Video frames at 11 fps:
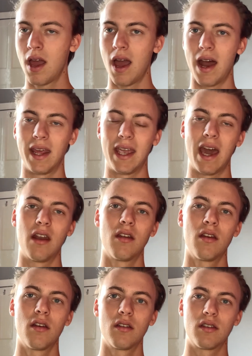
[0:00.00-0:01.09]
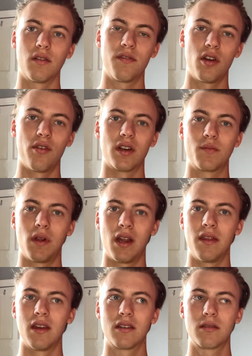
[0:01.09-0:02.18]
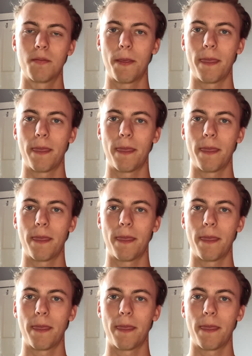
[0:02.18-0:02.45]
And again, to further explain this,